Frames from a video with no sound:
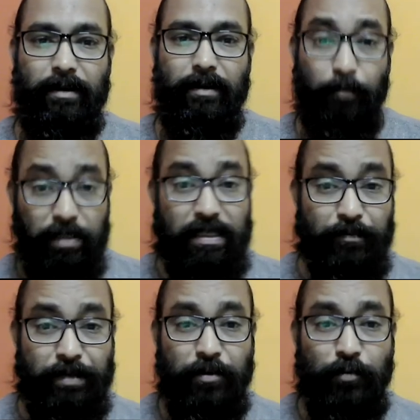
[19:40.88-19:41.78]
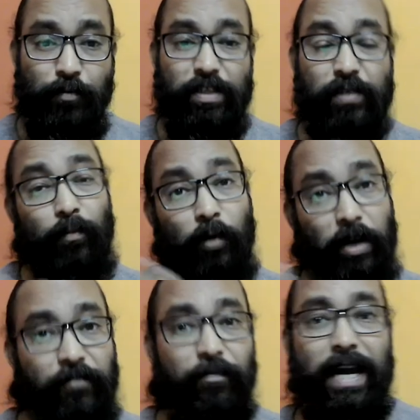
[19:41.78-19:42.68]
Perception towards
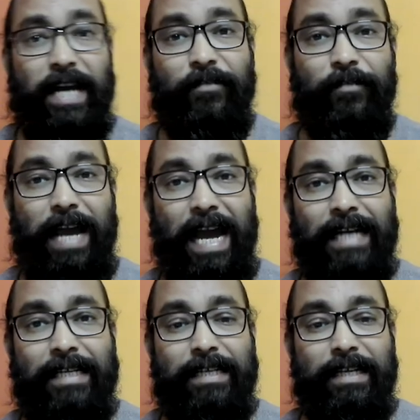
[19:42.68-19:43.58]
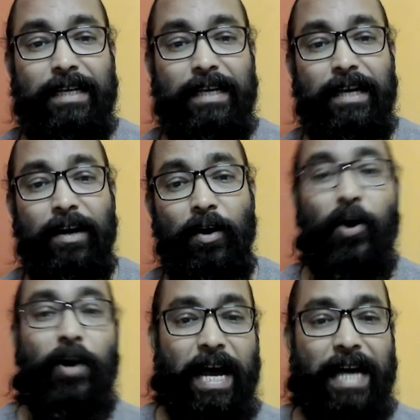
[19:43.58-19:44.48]
modified fact
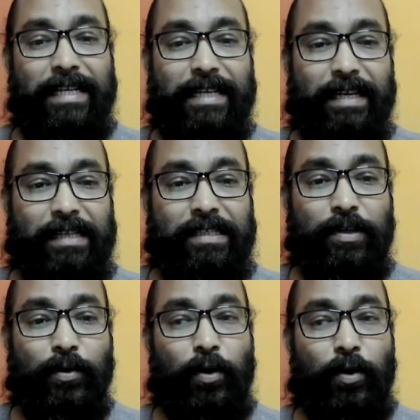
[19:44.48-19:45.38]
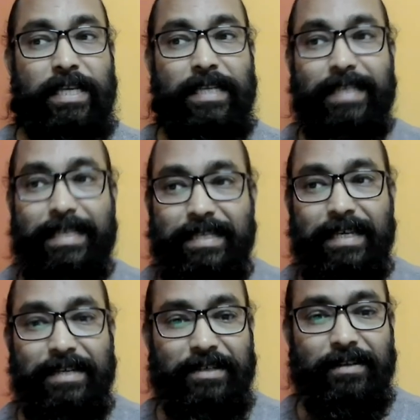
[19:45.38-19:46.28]
or ideas causing
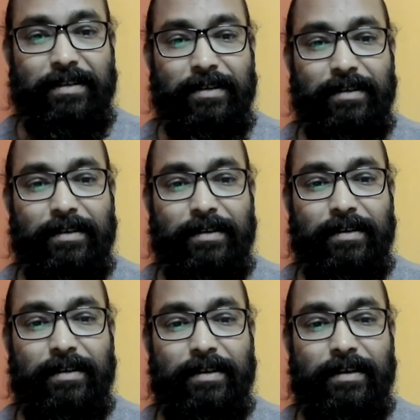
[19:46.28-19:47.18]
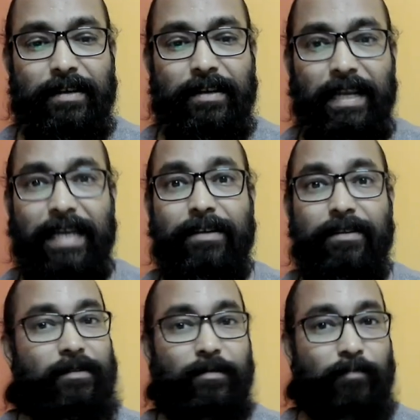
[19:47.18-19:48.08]
sensation, like
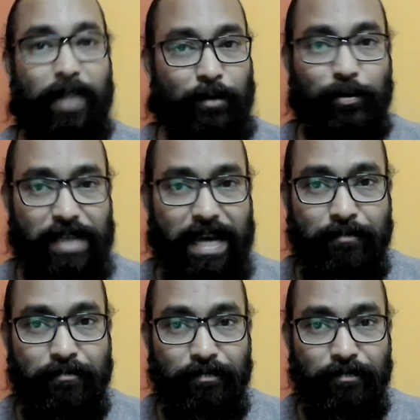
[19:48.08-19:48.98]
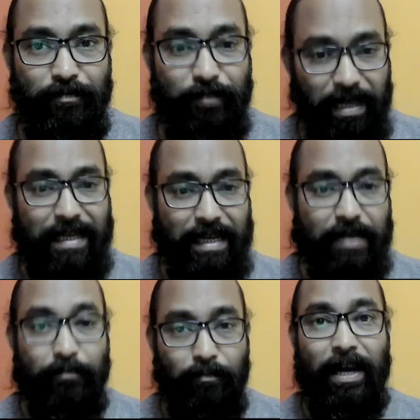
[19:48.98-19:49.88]
mango jam,
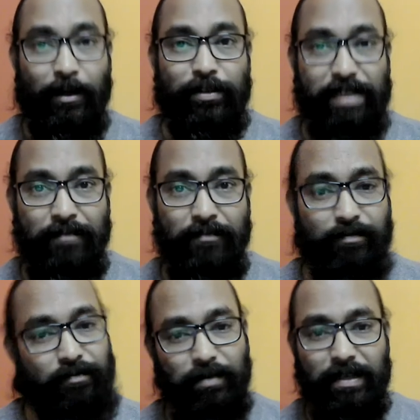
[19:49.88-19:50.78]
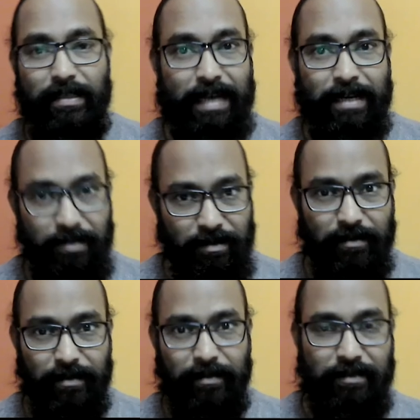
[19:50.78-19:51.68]
liking mango jam, is that
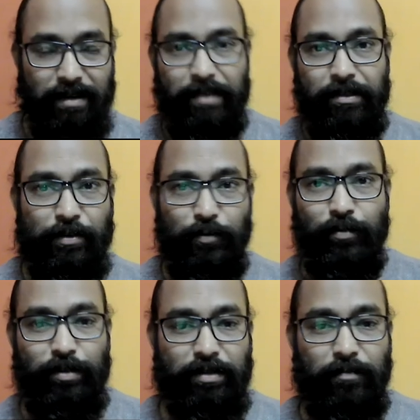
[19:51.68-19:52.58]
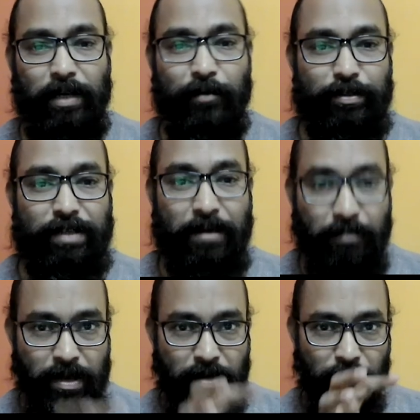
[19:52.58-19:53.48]
attraction towards the mango
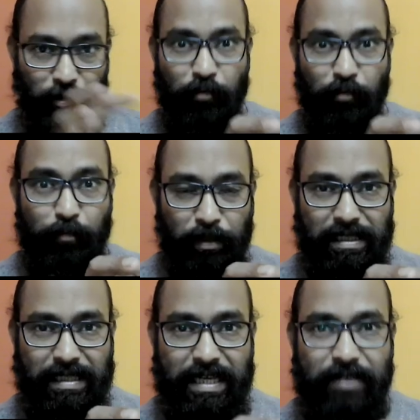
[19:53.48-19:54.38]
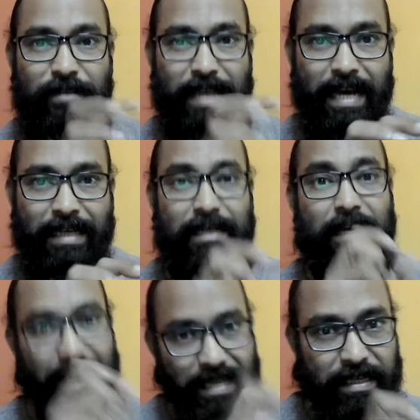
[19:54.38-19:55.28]
jam. When we perceive that and
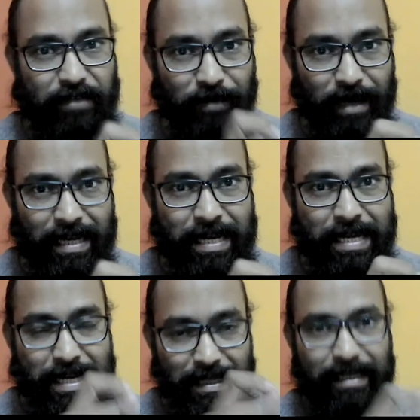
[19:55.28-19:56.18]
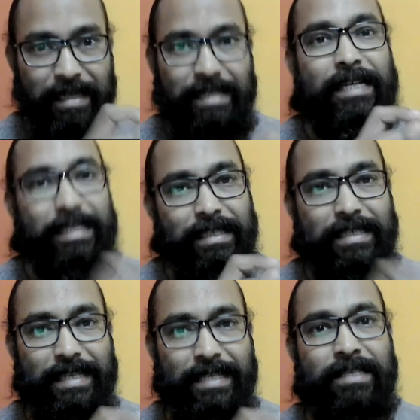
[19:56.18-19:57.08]
identify that
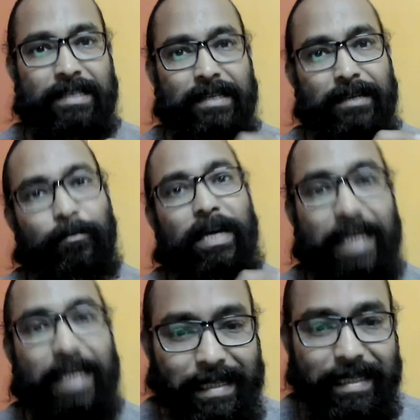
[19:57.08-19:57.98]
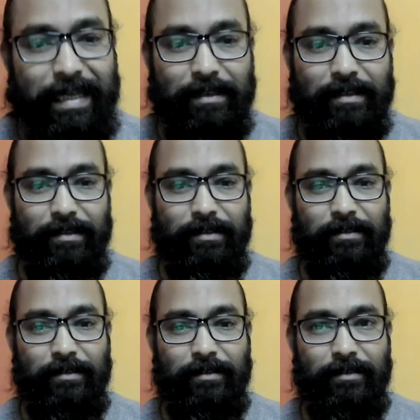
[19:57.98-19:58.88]
this is my liking.
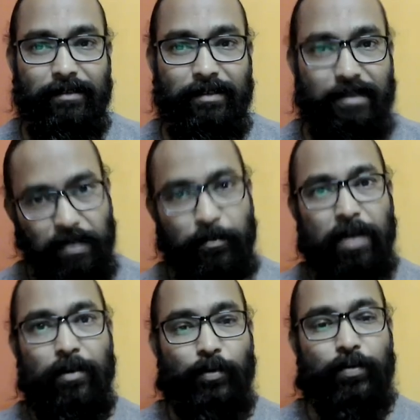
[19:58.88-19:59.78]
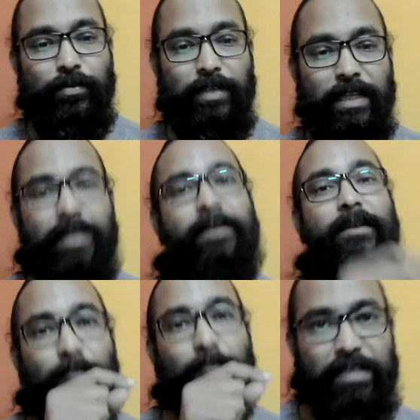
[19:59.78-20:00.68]
Similar goes with the
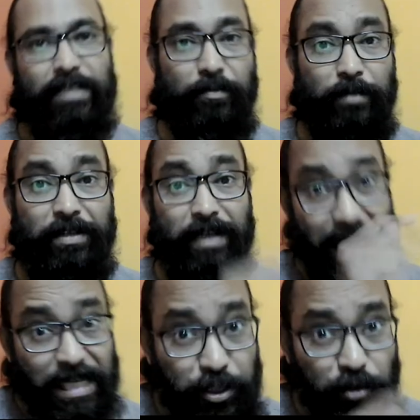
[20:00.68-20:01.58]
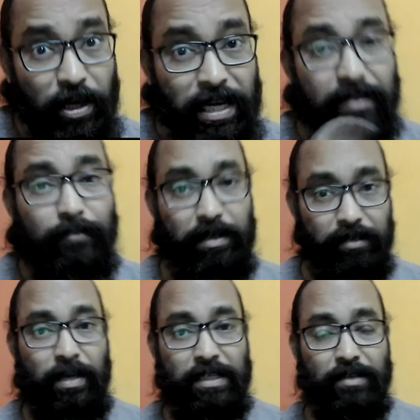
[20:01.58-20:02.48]
masturbation, enjoying the
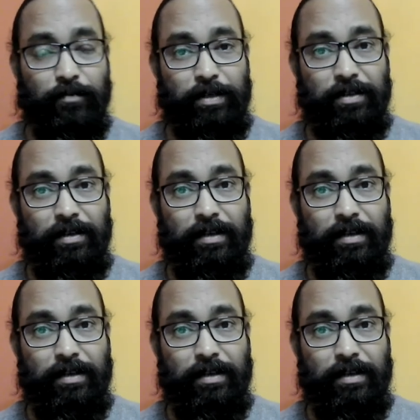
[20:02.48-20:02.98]
masturbation.